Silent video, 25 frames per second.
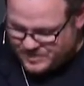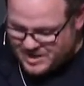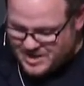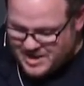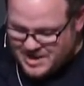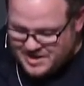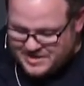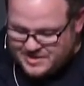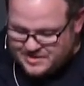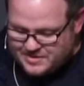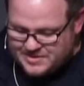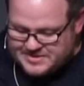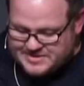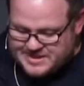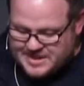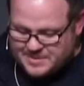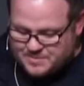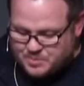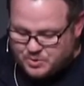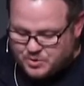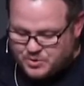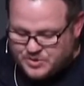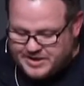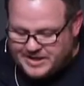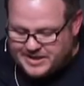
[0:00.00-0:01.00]
There is a
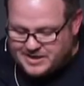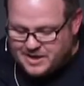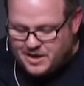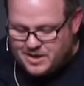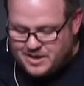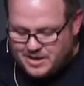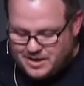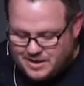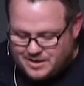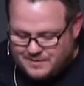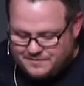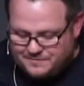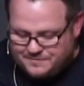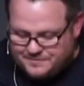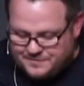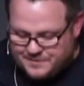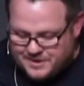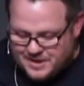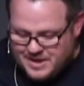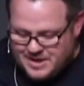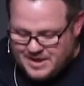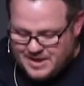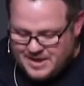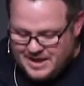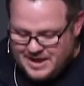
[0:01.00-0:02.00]
putting off
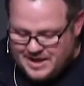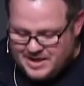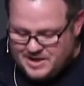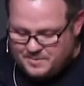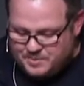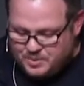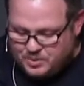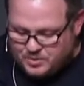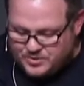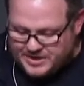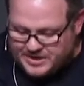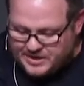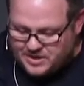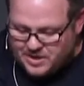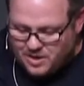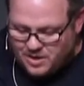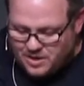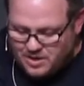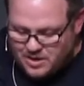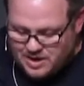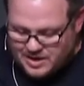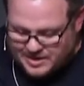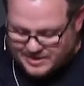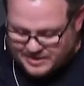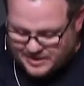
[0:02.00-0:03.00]
and a putting
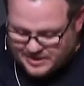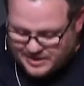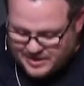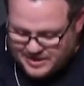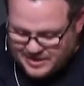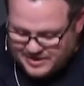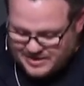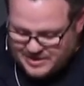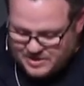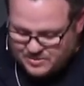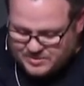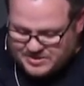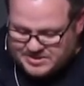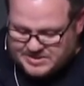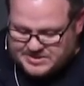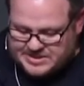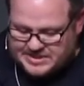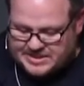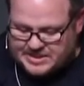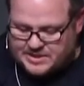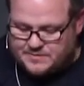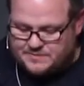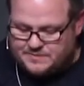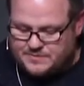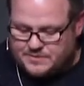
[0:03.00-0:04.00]
on that we see
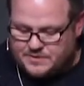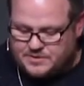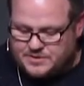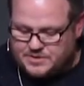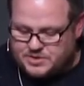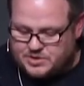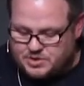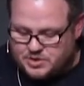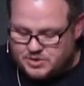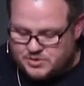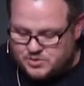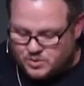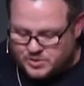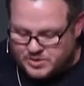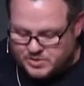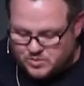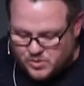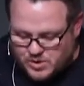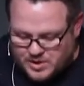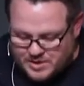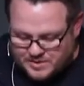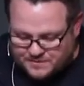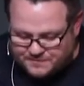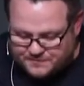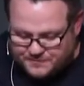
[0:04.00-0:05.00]
in verse
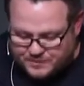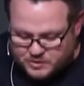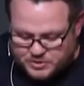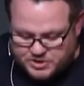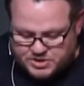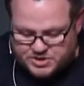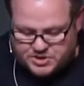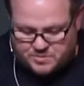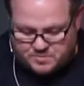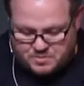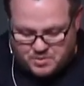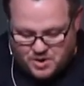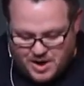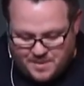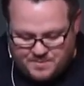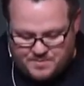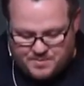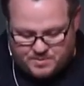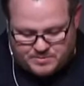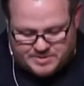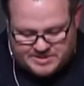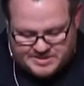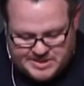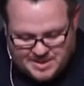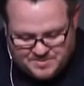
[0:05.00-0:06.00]
21. First, the proper
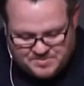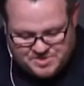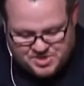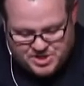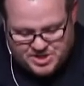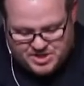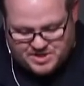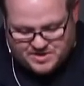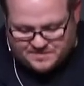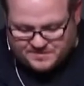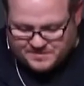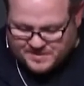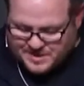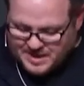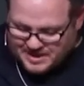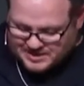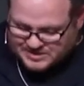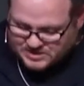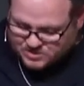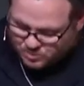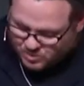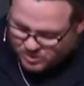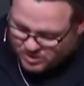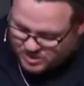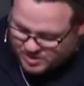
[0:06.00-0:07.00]
reception of God's
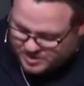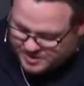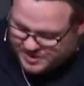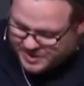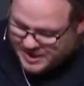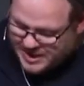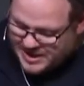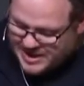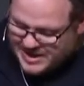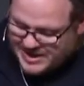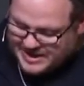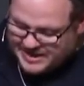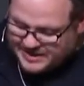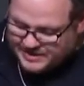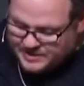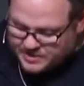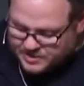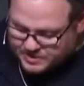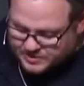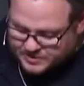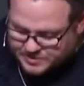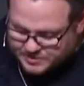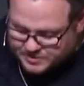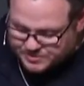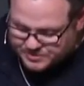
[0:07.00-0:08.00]
word
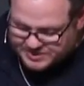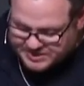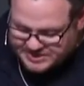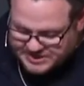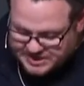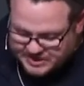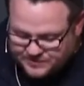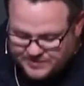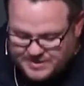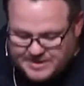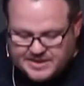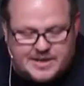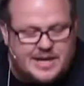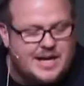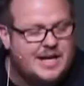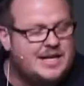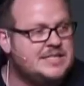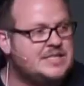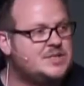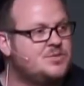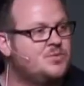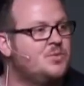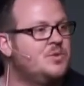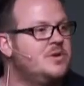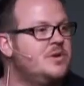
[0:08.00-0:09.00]
includes receiving God's
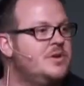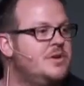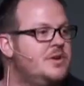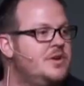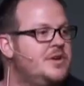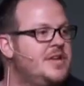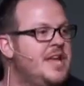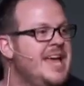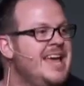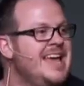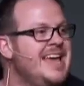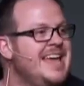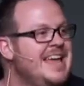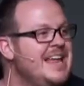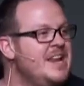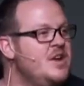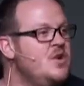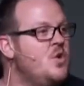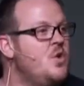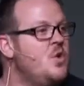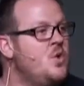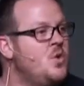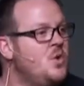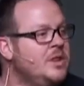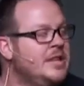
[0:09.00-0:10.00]
word in
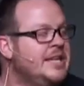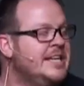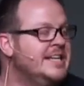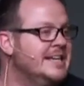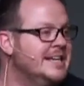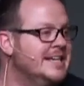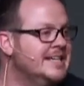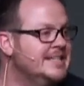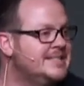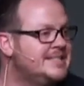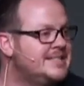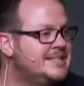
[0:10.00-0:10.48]
holiness